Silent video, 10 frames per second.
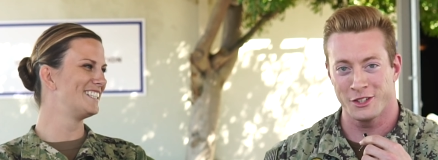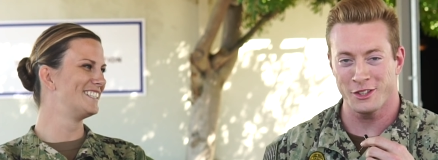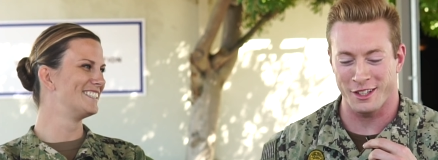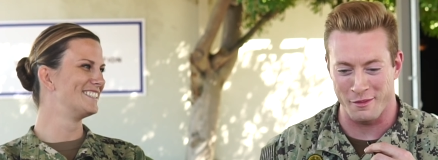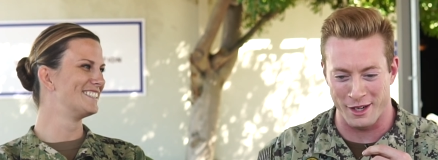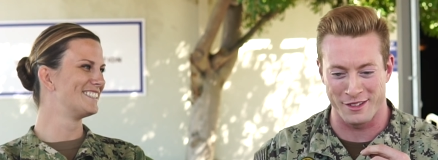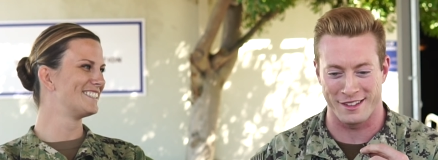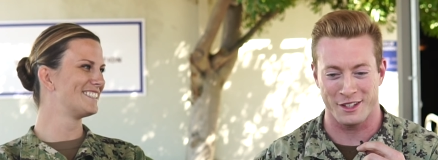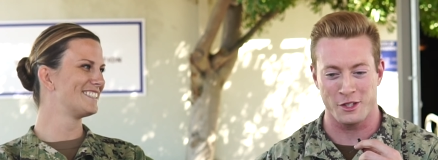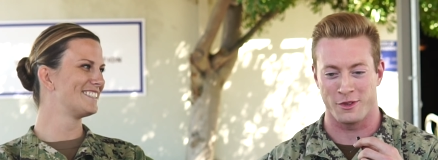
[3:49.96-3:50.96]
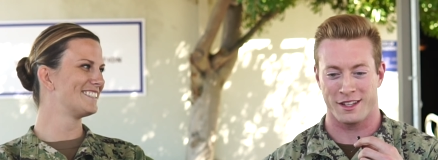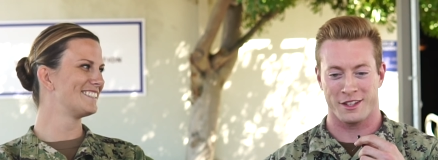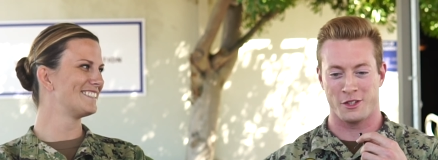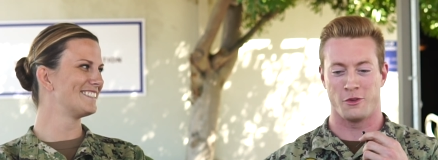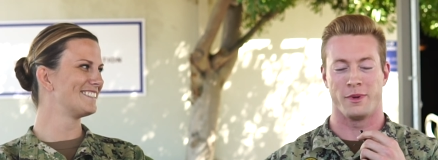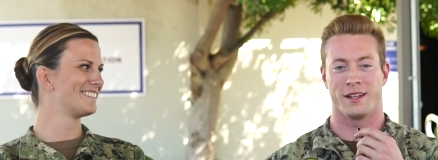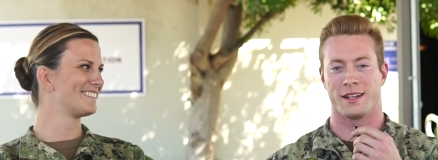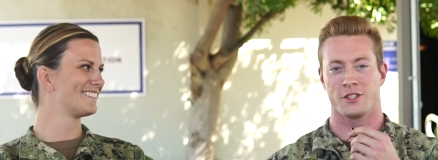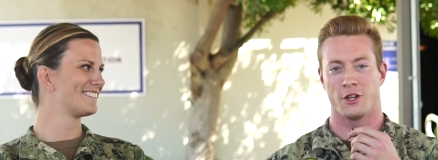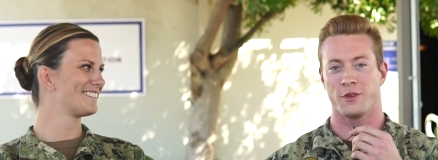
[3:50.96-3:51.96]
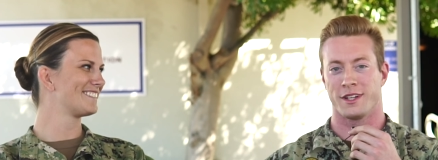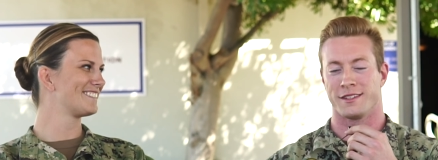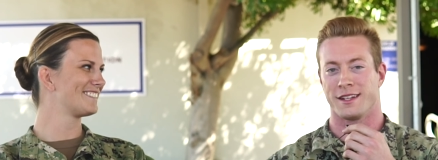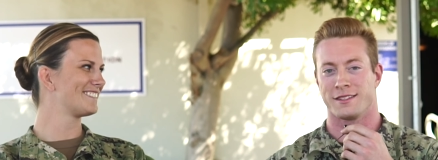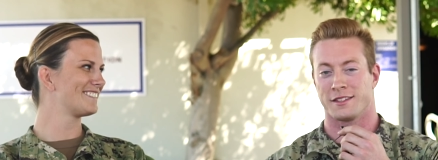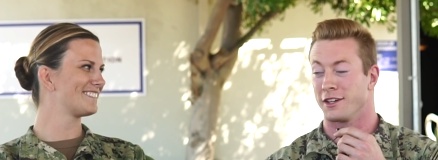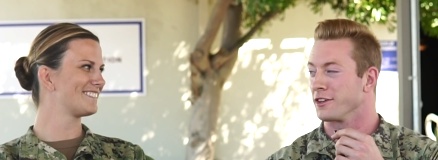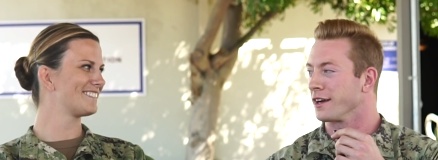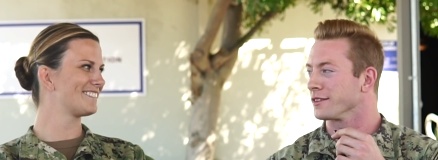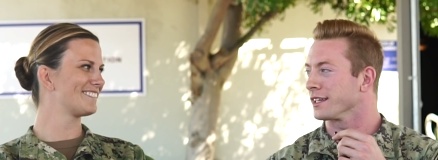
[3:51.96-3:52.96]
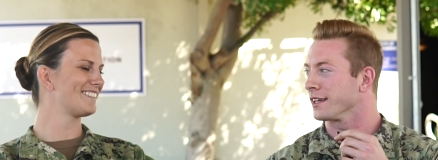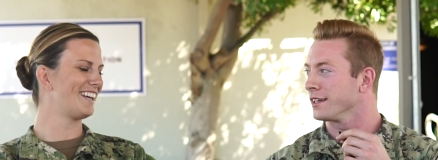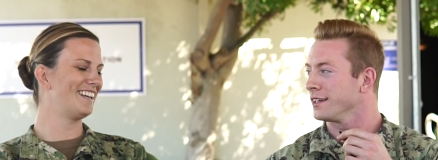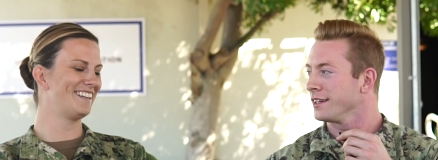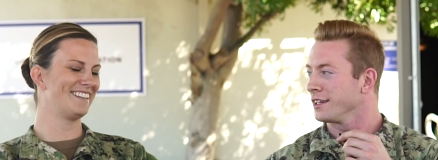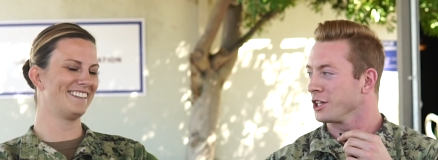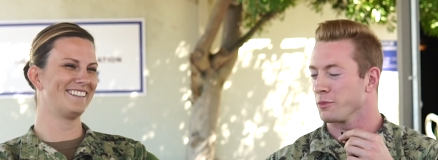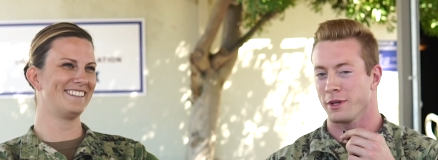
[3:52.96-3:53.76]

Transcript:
Speaker 1: You're doing a lot better than I thought you would. I thought you would be like choking and, and and everything. You're